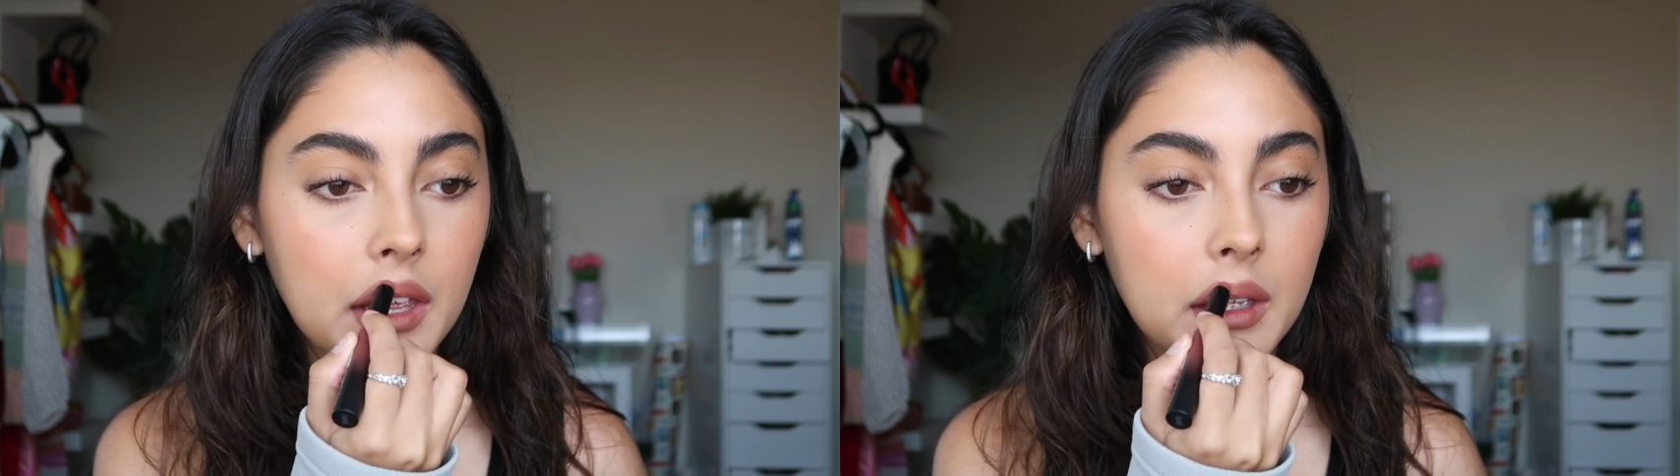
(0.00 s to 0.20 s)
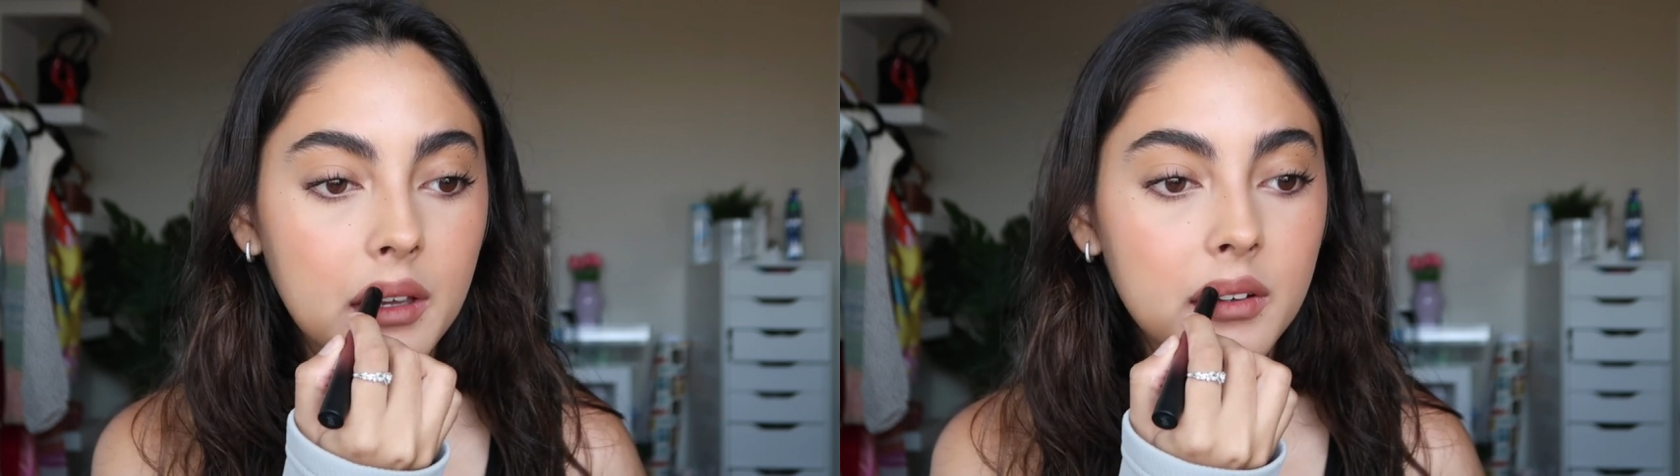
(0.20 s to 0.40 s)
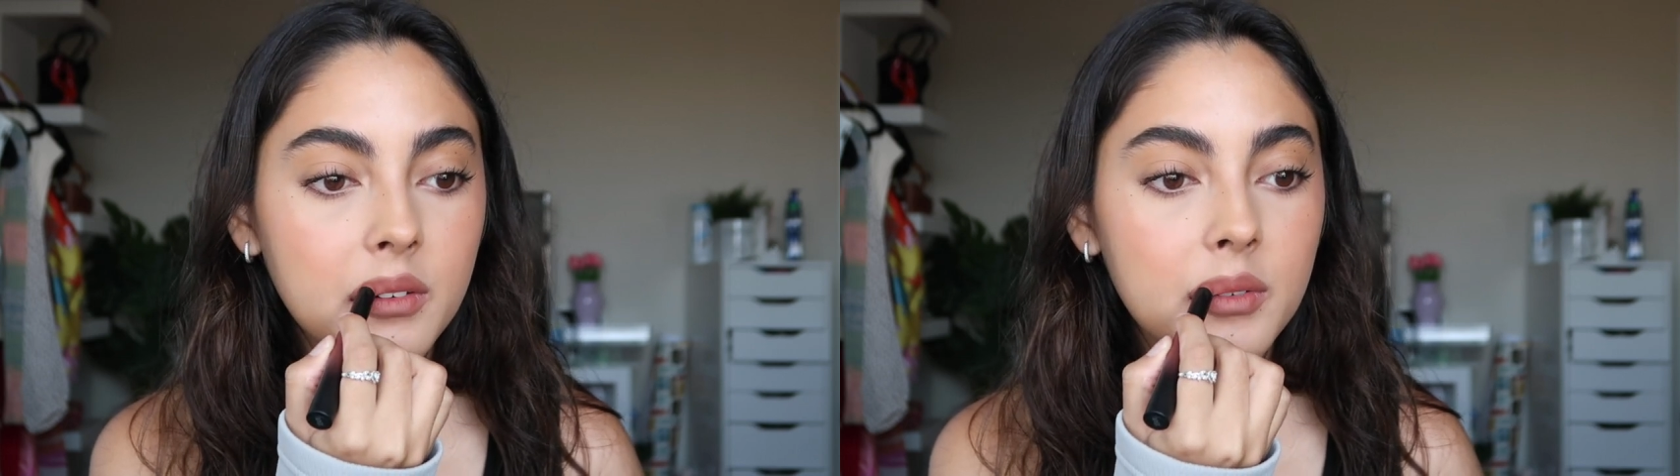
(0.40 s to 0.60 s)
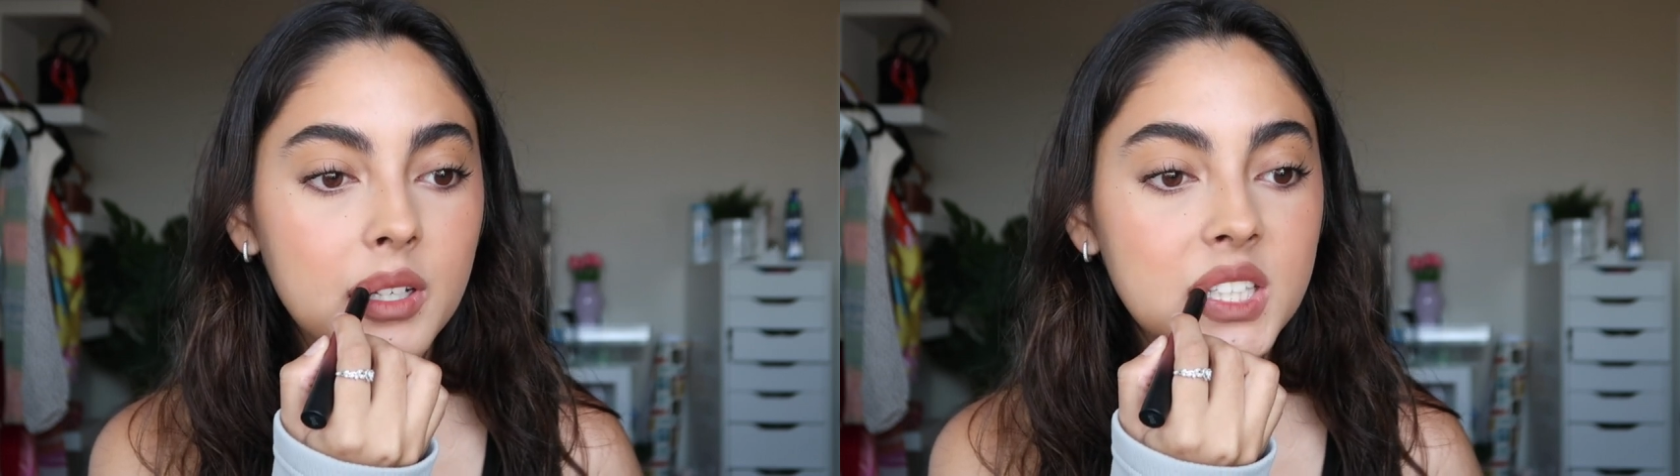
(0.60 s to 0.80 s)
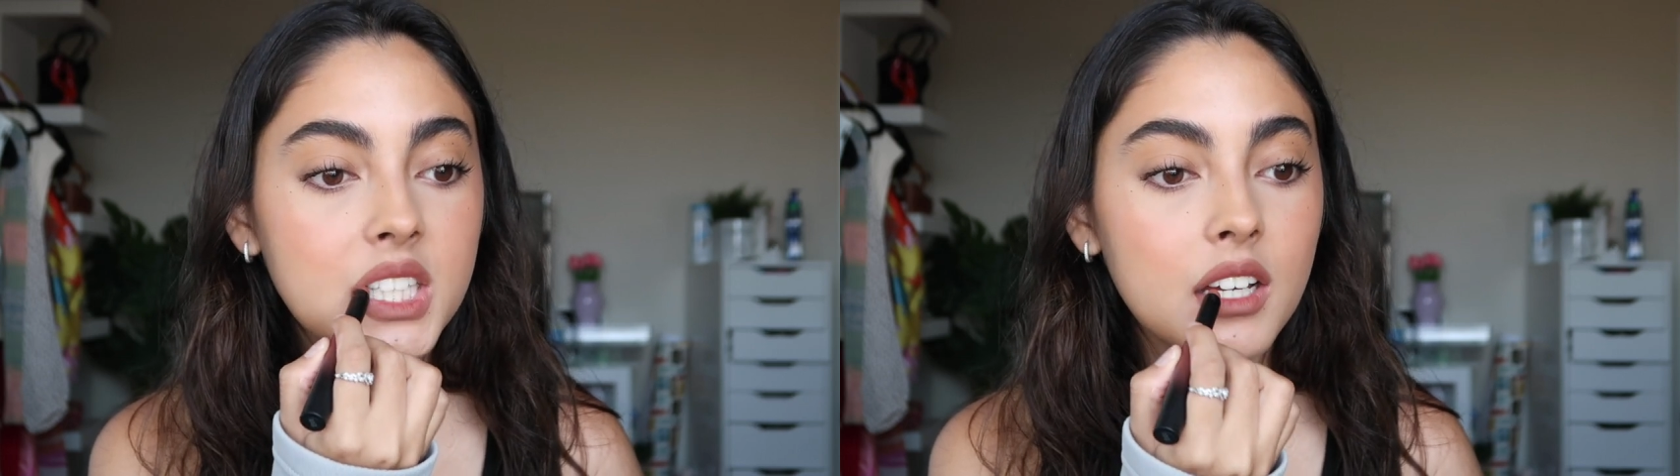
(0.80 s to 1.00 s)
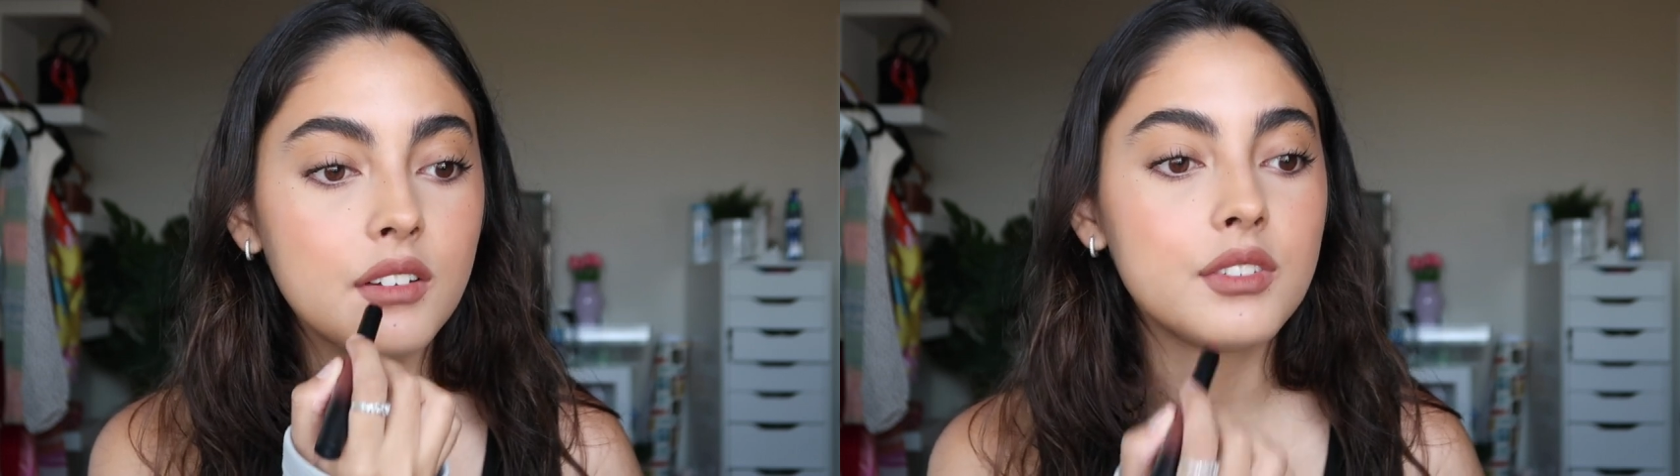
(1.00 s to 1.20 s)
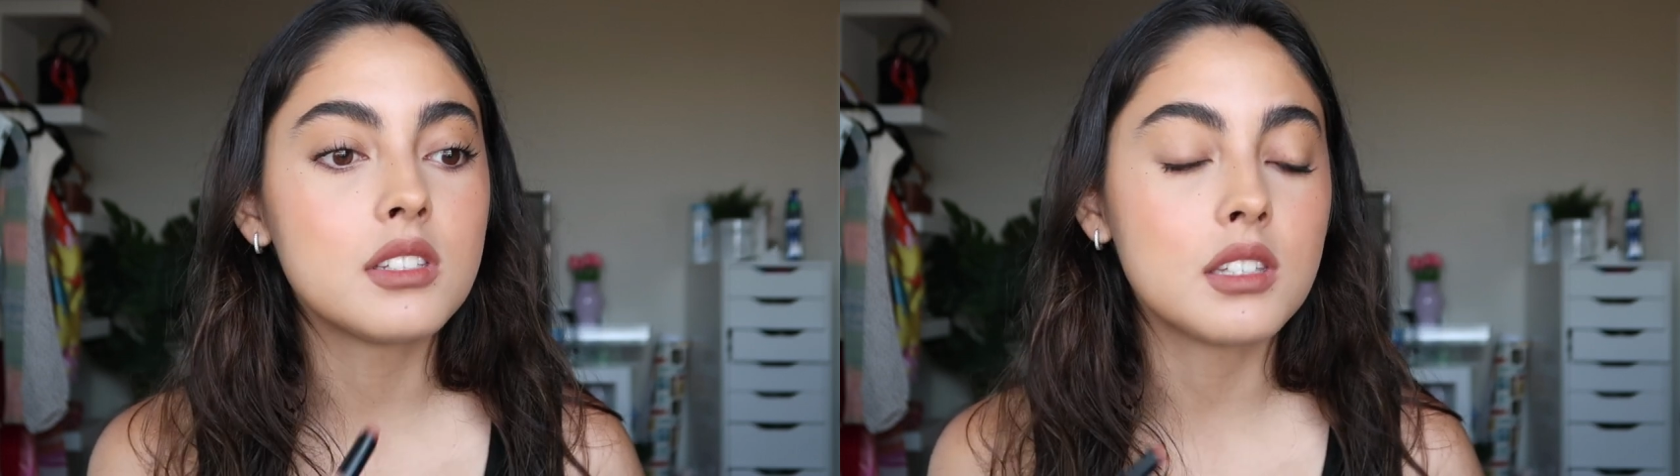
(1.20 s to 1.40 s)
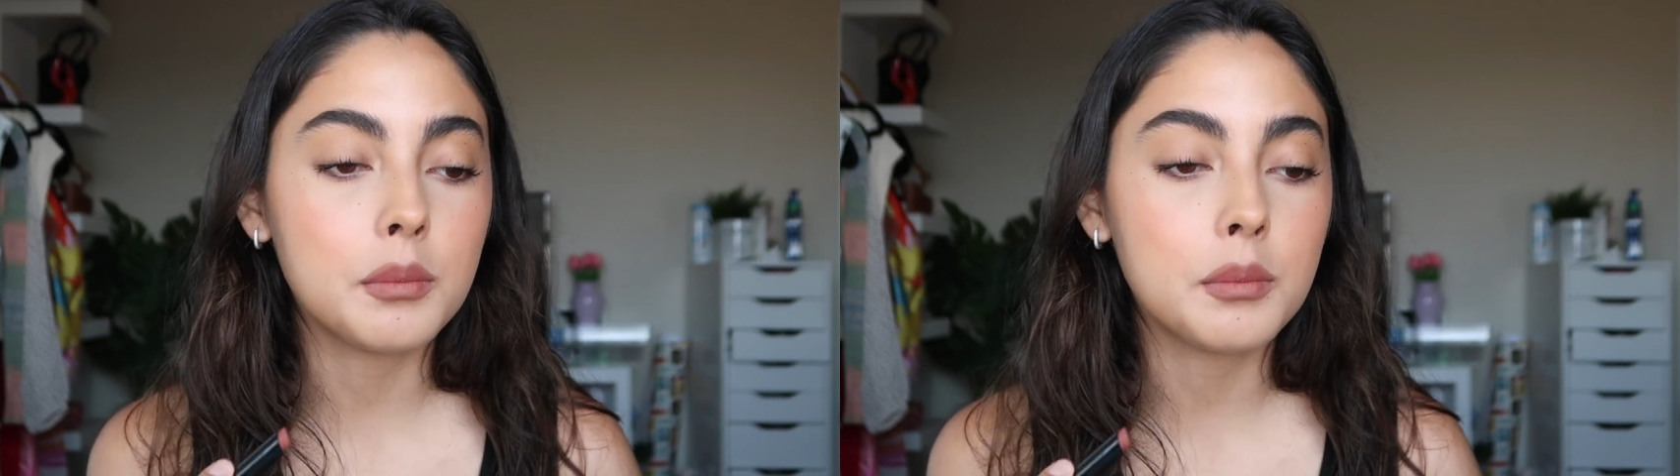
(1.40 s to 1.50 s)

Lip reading: It kind of reminds me of this